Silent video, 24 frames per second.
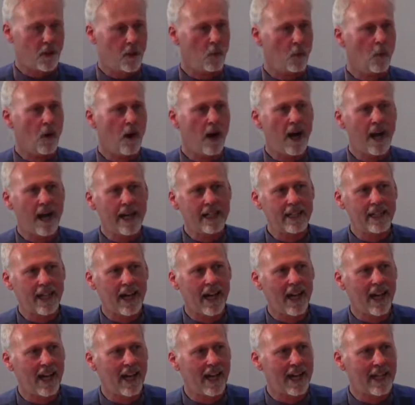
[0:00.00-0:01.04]

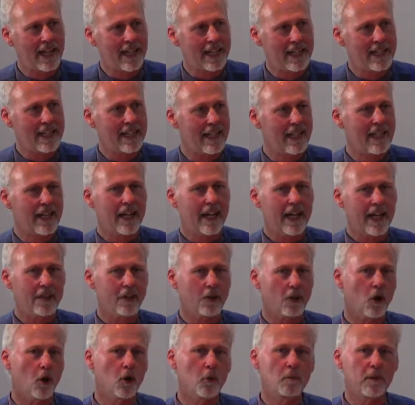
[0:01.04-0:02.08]
wide-eyed and
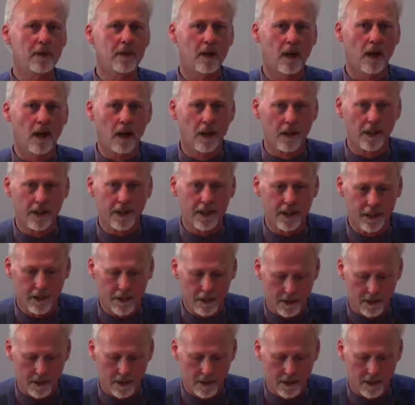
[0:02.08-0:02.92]
open-hearted,